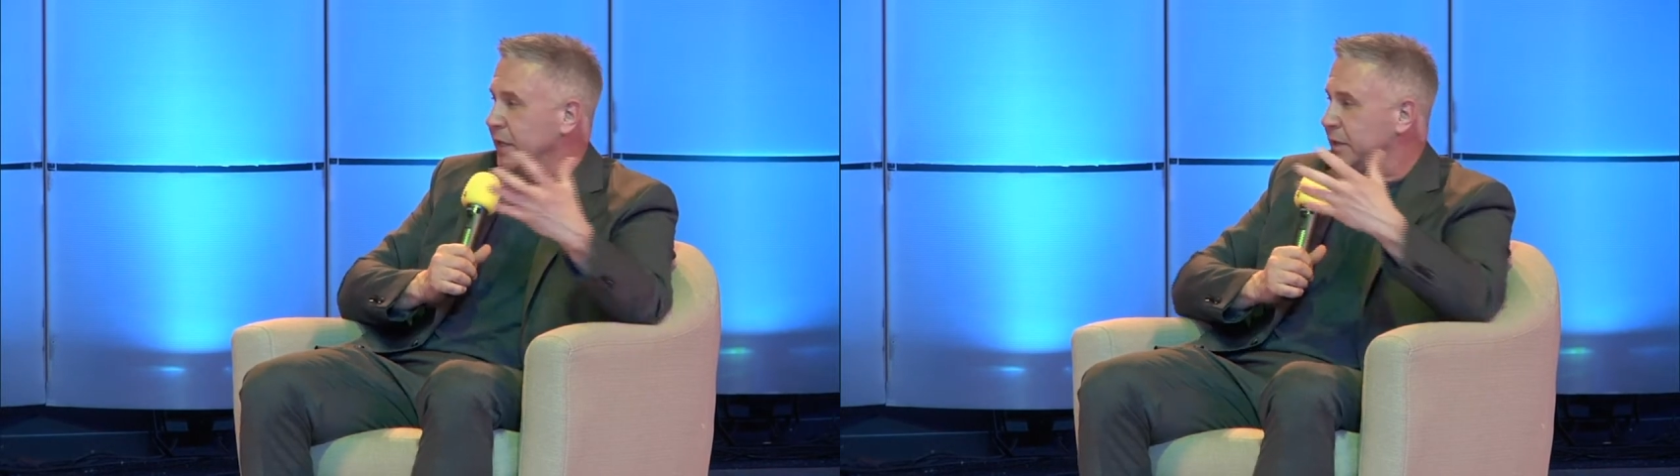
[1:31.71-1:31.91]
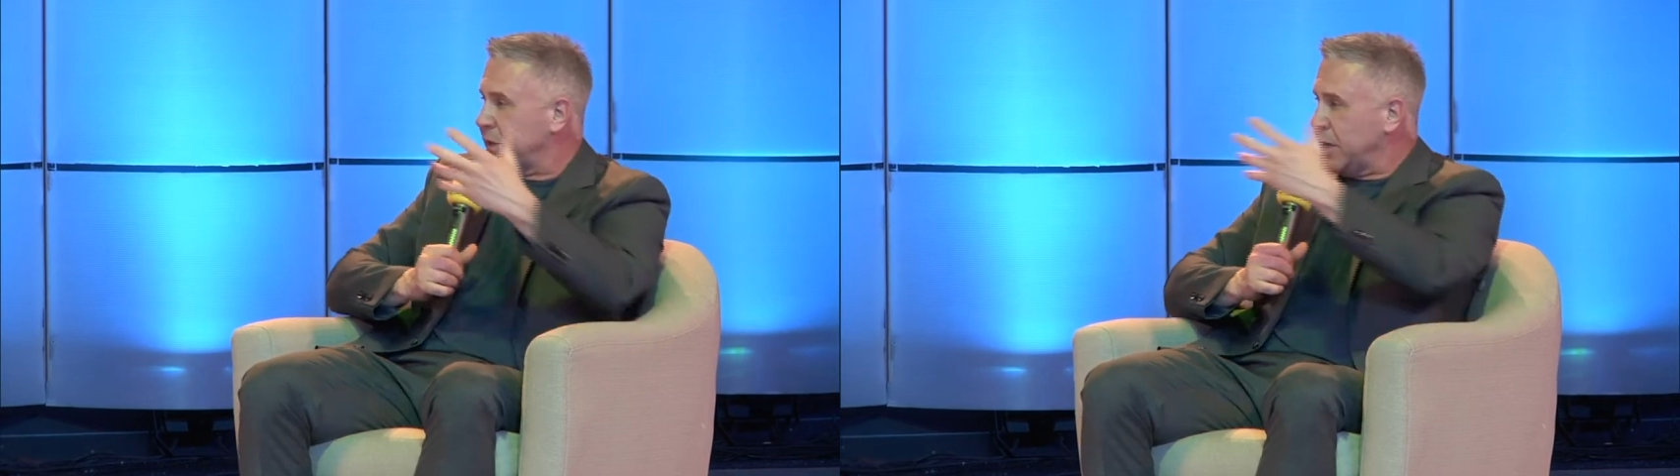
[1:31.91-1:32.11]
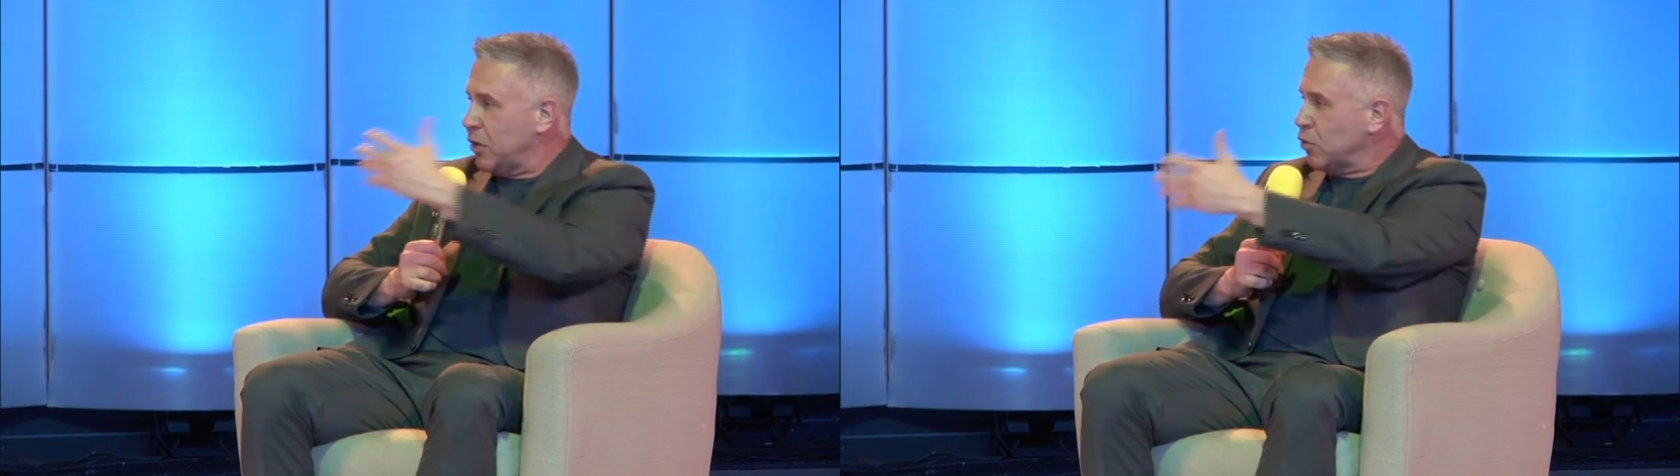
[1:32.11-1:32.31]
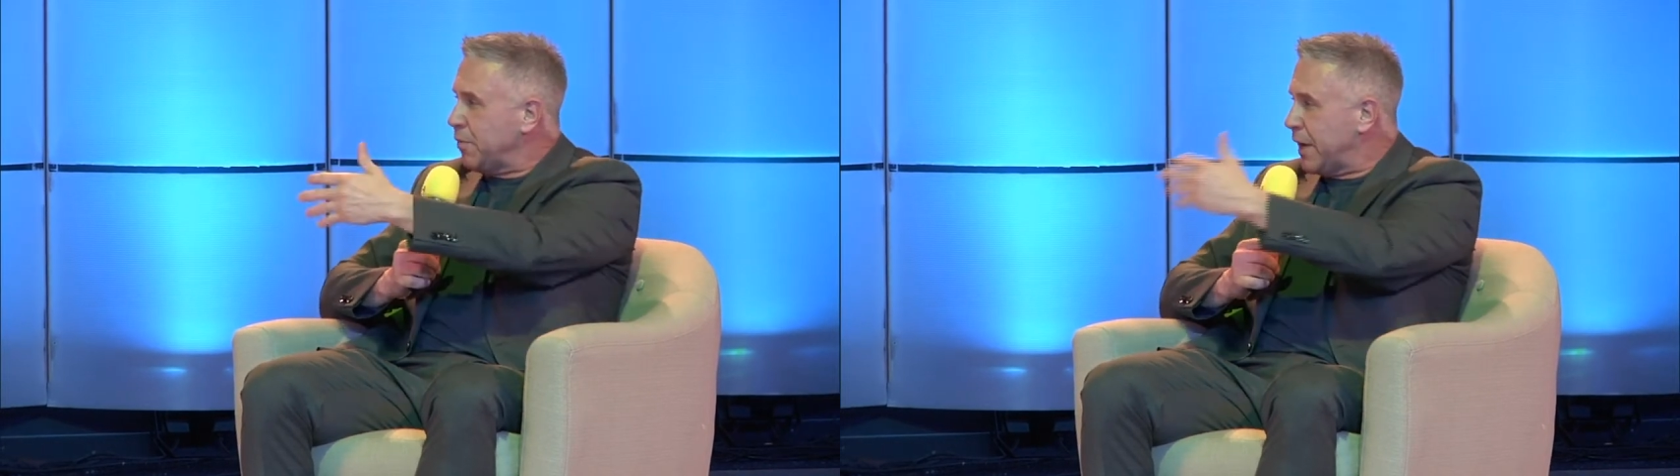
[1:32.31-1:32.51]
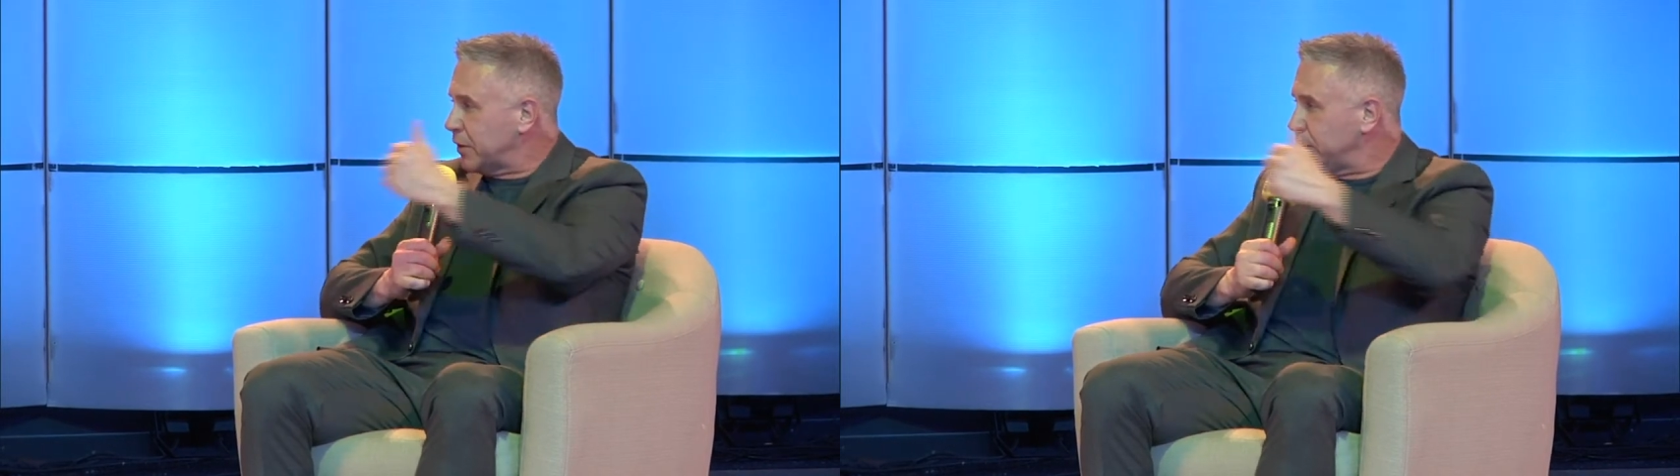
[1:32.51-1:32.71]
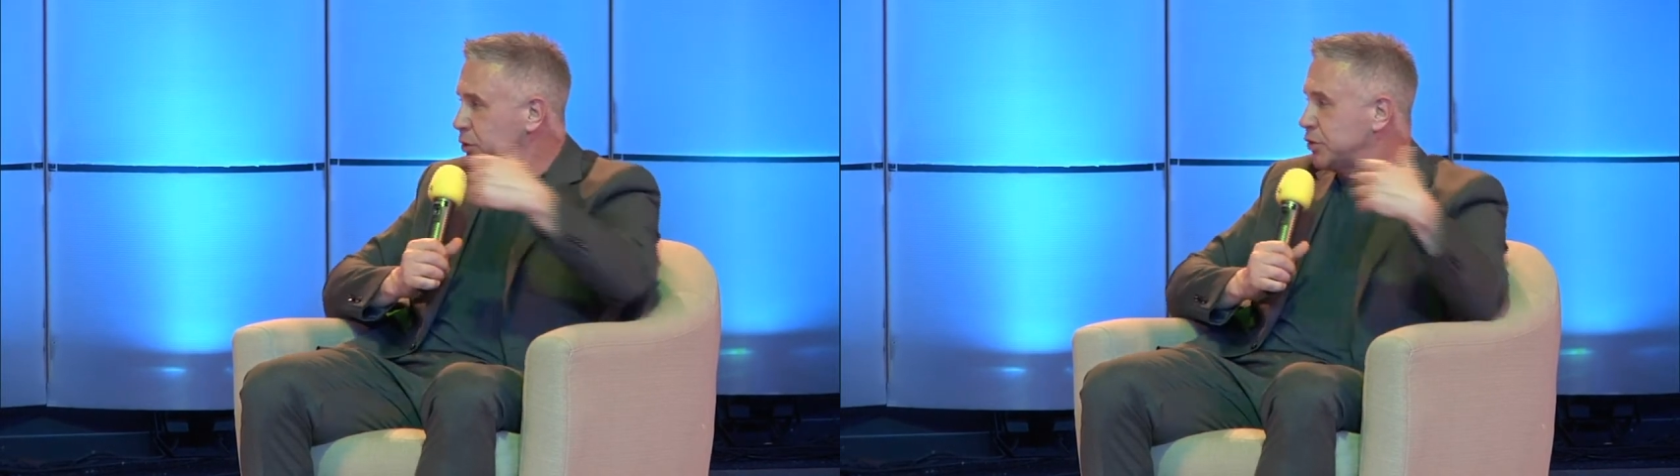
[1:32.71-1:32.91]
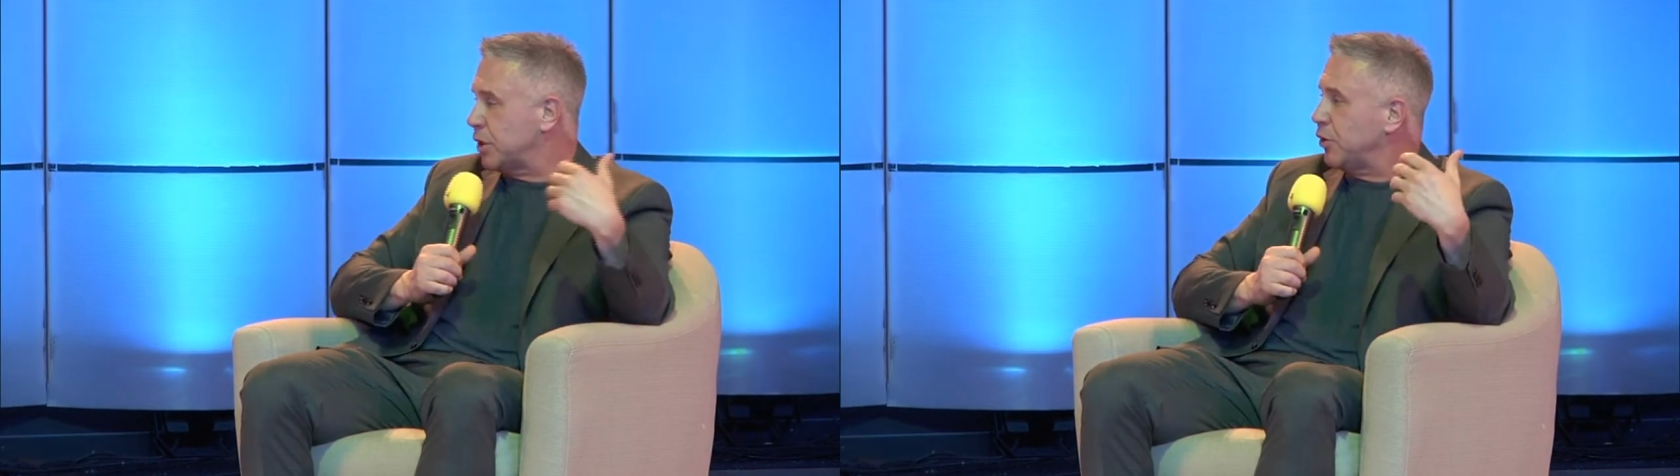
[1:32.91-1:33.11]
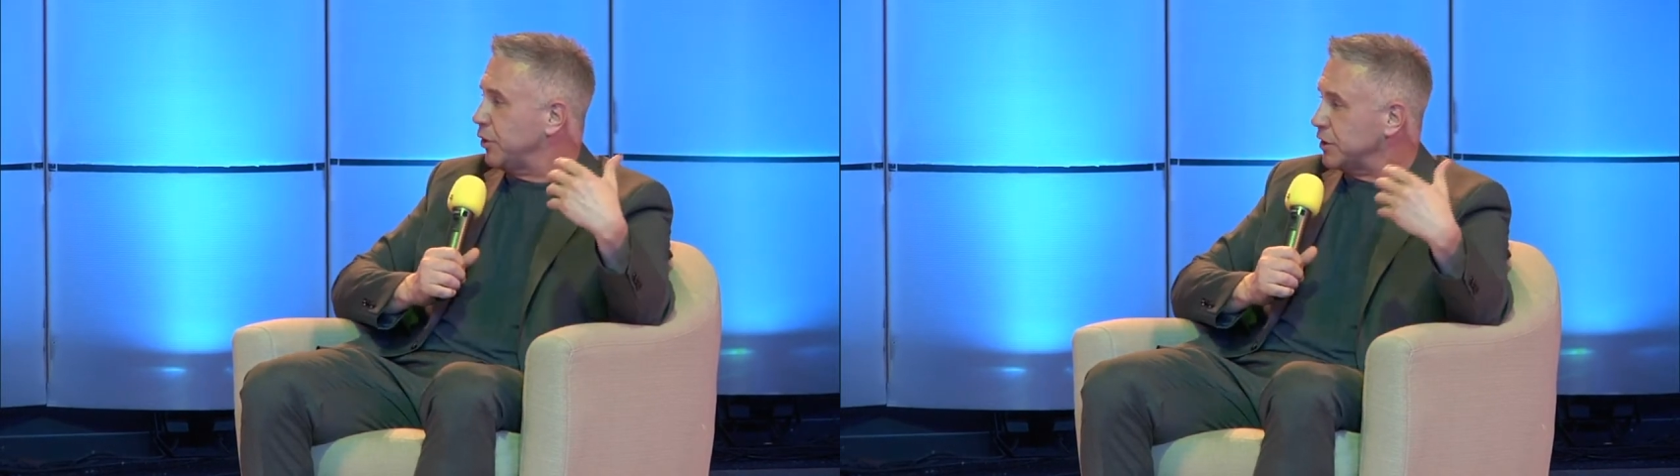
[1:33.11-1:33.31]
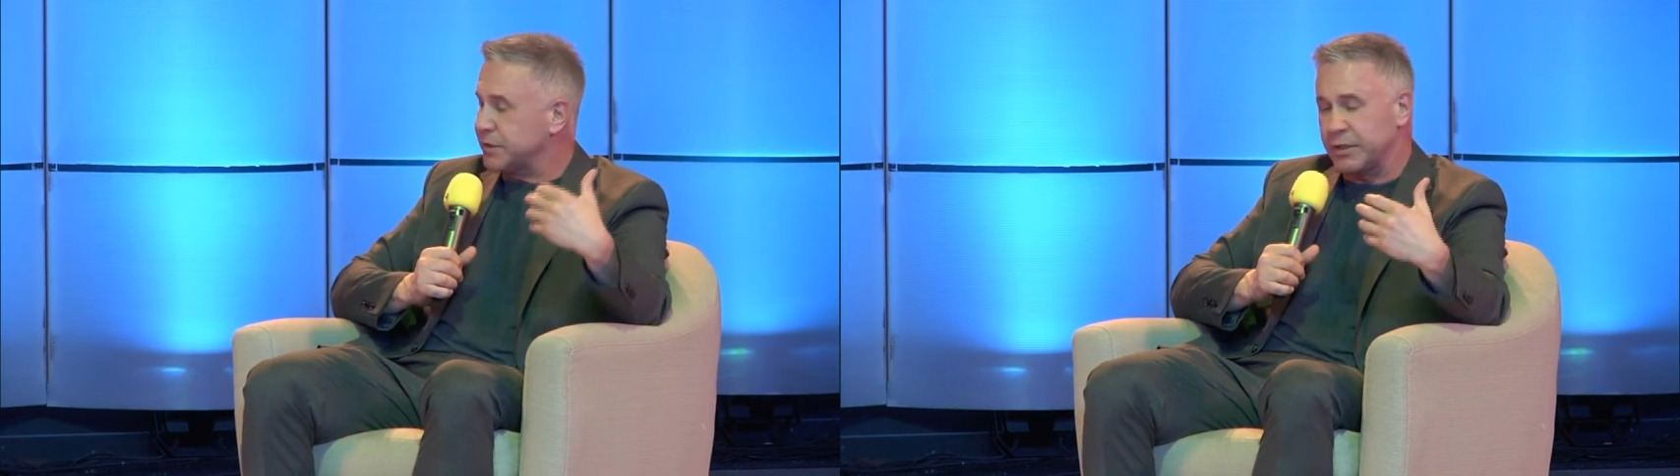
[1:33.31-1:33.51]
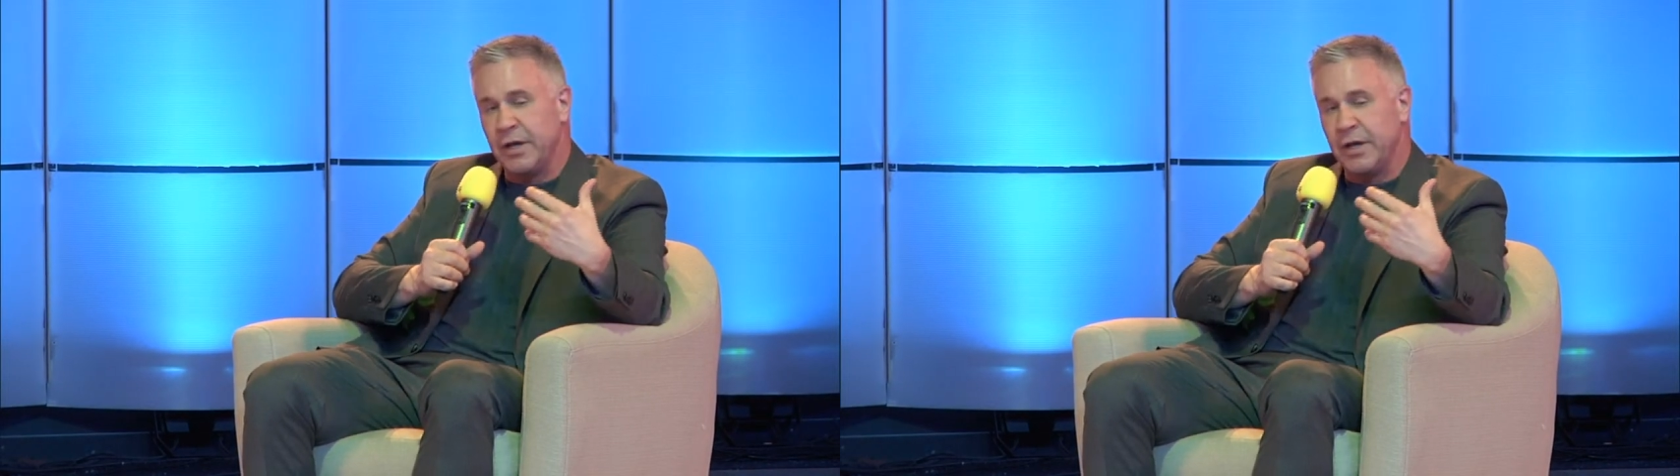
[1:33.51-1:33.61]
and I'll go back to what you said earlier, because